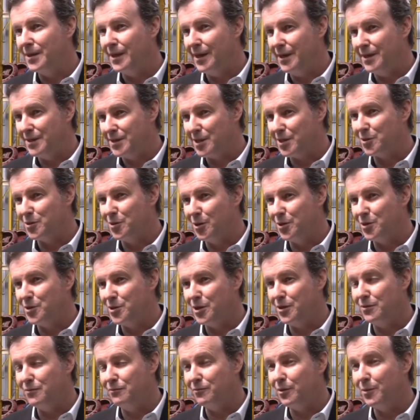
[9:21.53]
a
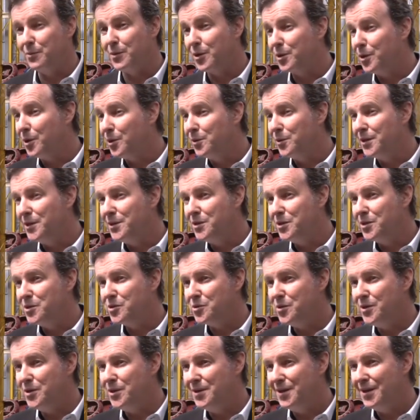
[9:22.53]
technology from the coal
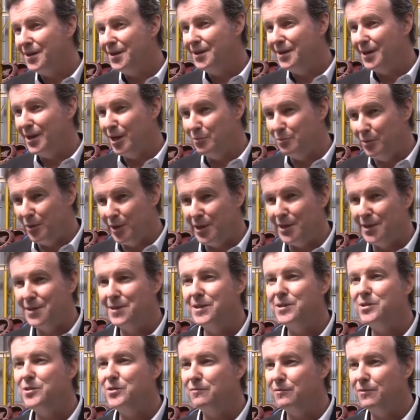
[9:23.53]
industry and bringing it
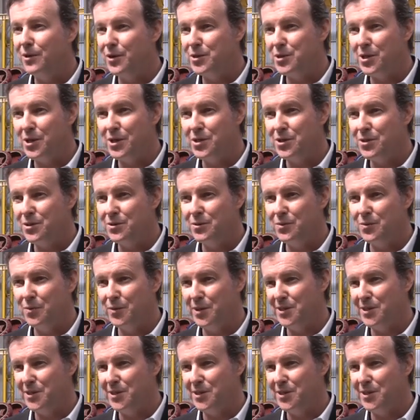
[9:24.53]
into flotation.